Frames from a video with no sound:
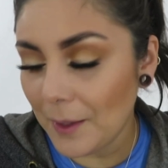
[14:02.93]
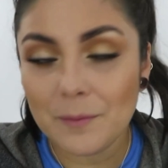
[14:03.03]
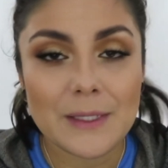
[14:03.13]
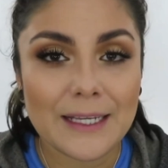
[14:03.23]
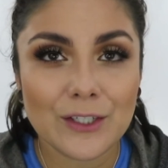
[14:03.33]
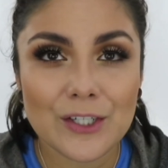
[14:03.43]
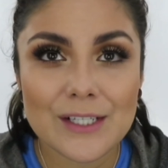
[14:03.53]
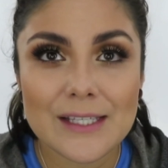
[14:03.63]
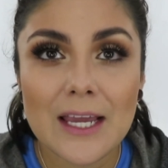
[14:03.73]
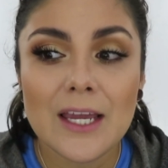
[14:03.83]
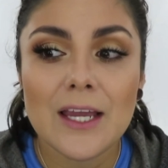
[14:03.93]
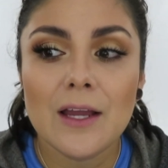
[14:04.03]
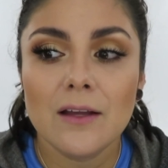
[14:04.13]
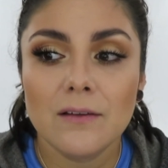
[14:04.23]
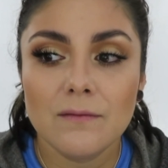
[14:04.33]
beginners,
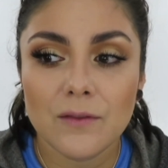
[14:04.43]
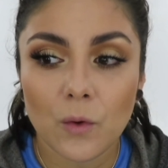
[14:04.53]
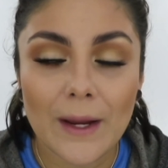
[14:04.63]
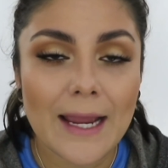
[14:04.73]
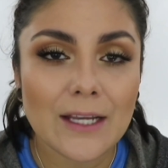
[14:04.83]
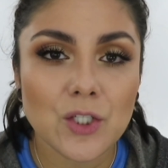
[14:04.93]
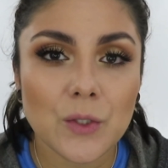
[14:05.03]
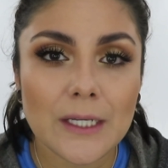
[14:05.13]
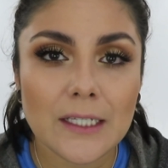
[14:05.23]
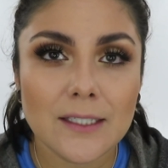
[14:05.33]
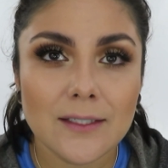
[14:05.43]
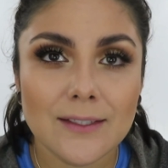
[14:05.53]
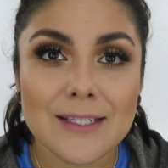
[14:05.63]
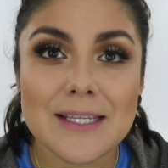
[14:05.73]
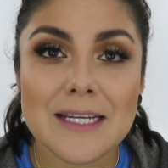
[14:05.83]
the way I do it
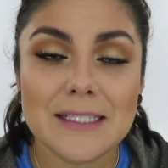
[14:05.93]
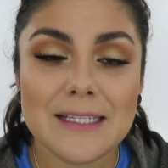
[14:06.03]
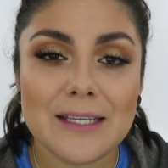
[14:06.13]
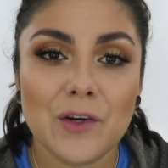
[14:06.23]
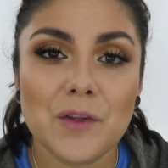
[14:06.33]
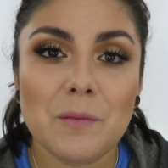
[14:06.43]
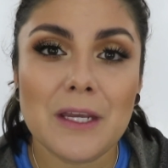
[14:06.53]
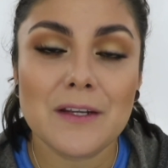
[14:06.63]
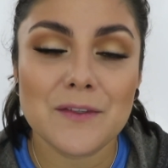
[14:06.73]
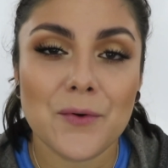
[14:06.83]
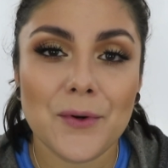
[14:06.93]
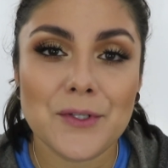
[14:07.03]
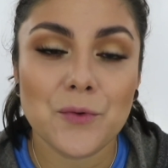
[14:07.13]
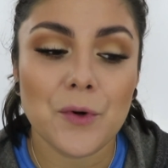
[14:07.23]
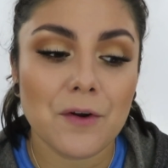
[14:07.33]
doesn't necessarily mean it's going
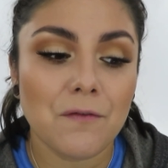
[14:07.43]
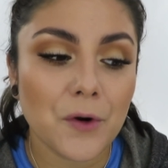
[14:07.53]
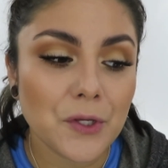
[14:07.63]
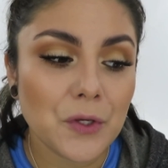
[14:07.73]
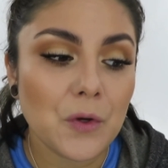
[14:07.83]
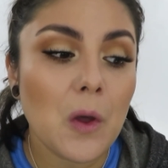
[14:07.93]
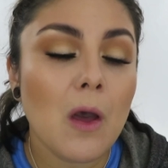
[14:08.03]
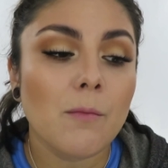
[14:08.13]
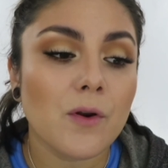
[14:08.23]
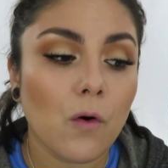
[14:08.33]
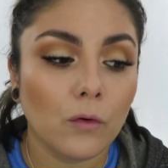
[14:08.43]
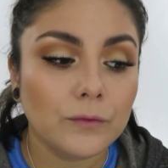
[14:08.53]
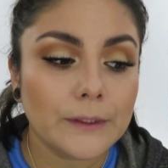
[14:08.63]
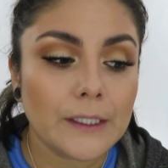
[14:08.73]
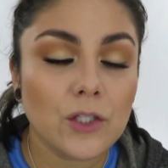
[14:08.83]
to work for you, but
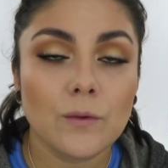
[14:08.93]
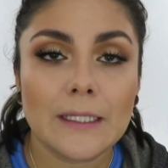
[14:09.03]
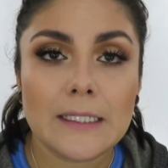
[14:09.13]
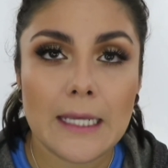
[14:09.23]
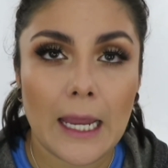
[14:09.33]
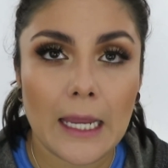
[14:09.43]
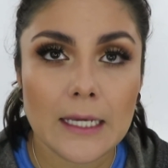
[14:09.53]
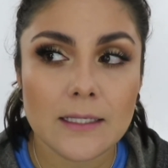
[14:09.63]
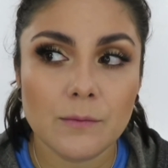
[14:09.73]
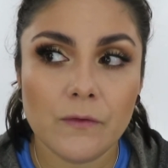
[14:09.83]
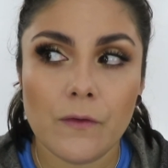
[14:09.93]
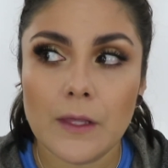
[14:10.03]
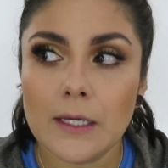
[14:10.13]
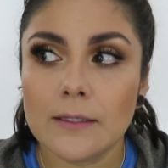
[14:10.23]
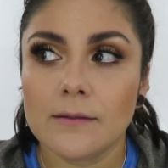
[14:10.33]
hopefully you can take some of the
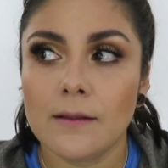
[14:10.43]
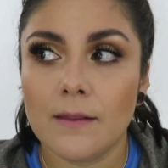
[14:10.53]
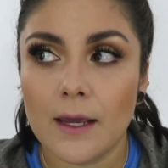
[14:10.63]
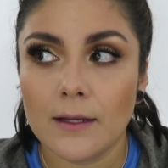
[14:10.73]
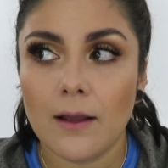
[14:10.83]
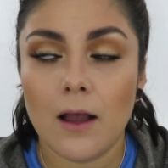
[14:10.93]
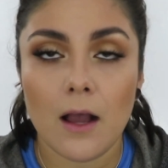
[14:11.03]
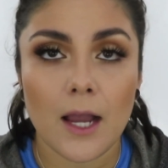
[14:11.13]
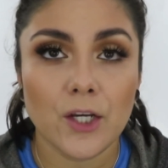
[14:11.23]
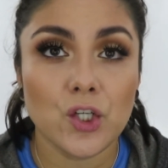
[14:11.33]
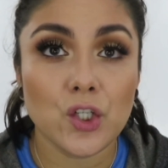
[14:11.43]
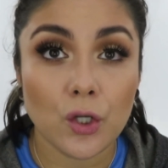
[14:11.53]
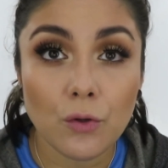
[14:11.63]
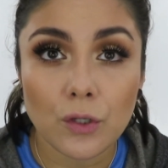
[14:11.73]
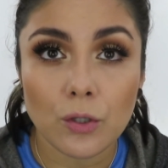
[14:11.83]
things that I
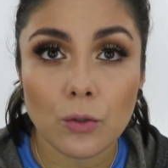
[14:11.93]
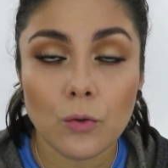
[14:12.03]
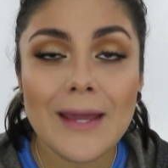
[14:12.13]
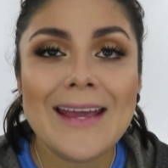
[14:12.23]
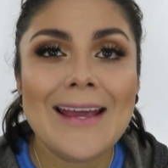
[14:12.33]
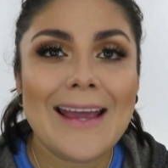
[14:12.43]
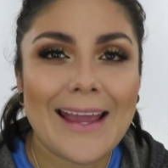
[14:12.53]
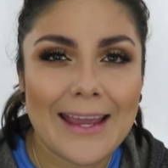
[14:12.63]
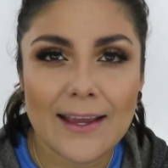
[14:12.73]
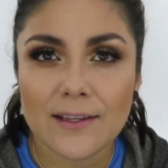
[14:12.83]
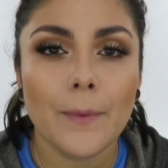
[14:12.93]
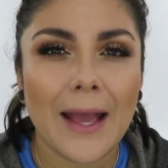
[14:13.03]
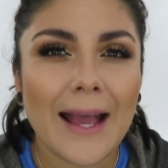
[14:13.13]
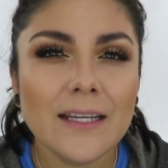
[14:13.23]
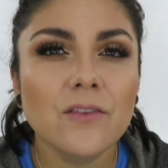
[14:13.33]
showed you and
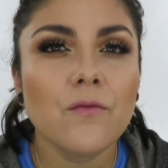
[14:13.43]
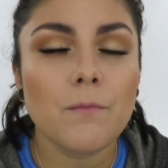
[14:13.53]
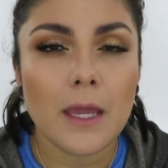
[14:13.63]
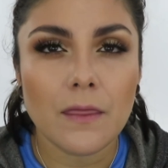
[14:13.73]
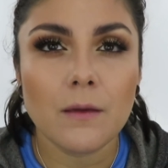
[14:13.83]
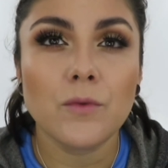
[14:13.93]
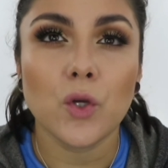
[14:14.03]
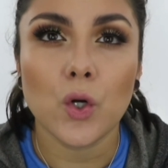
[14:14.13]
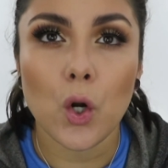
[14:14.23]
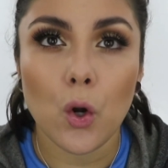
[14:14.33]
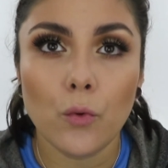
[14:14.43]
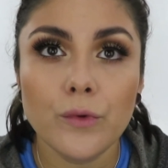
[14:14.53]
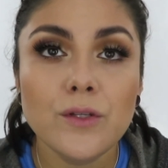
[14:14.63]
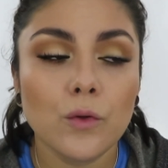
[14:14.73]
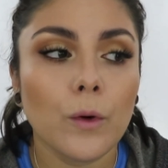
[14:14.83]
kind of make them your
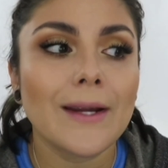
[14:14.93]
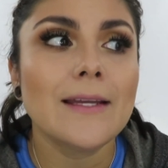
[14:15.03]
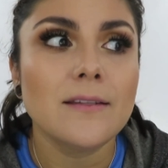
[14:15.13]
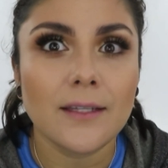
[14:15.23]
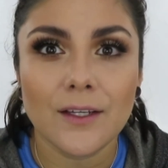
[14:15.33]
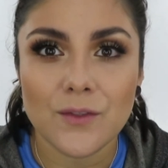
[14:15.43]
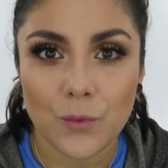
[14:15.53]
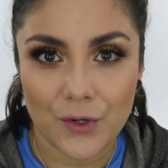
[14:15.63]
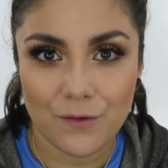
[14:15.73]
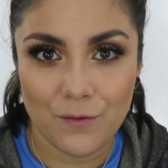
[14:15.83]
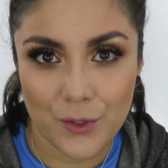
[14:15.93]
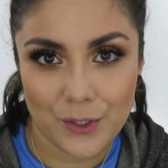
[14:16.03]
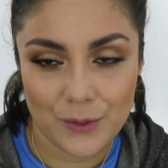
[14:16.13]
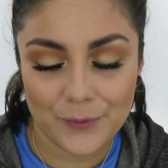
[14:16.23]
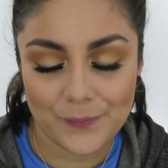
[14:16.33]
own to where it does work for
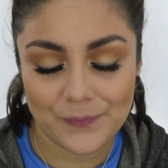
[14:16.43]
you.